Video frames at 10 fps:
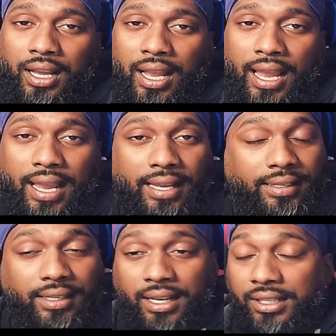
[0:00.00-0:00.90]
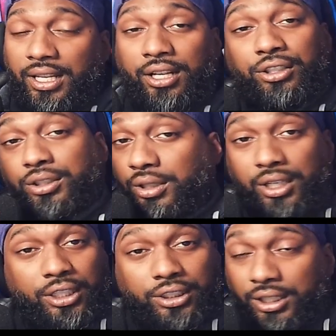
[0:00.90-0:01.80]
And there's
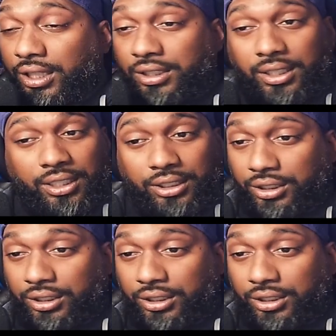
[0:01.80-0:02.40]
documented